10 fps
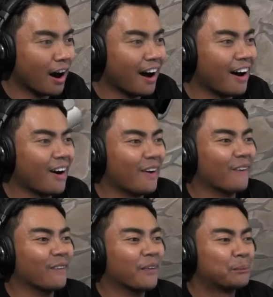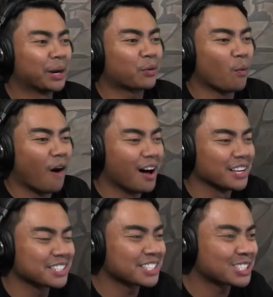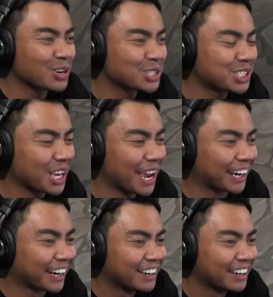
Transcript: Whoa! Brick walls. This is so sick.